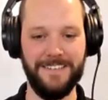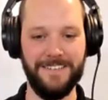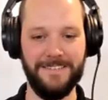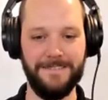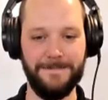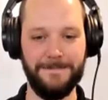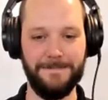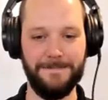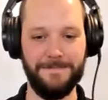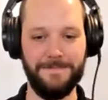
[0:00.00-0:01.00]

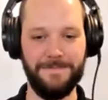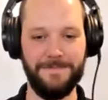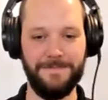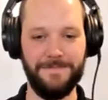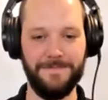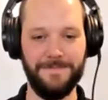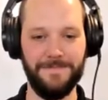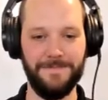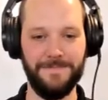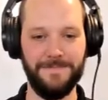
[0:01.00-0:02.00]

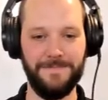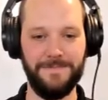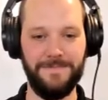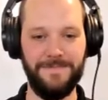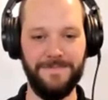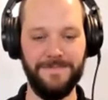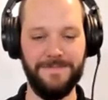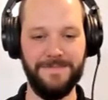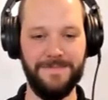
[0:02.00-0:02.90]
The person shown says nothing.